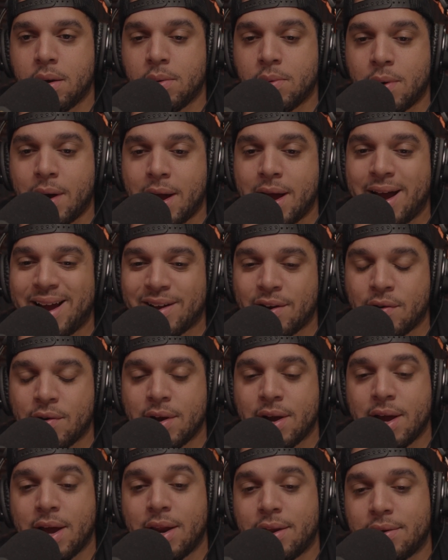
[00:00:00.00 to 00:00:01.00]
why I
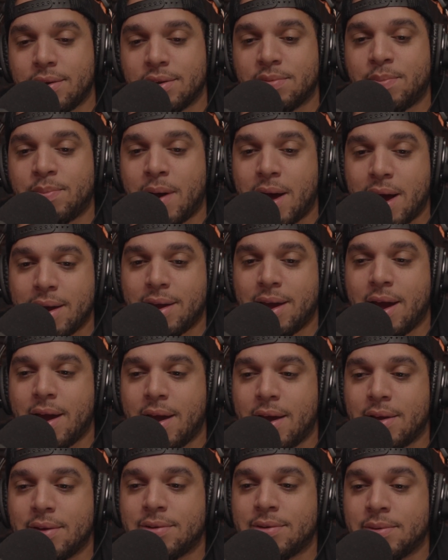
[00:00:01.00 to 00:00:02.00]
created this
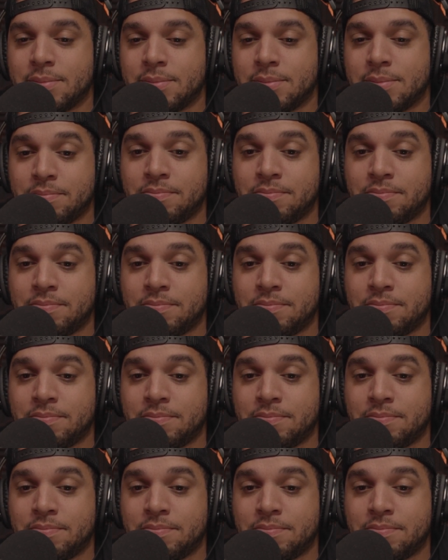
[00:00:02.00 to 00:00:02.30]
podcast.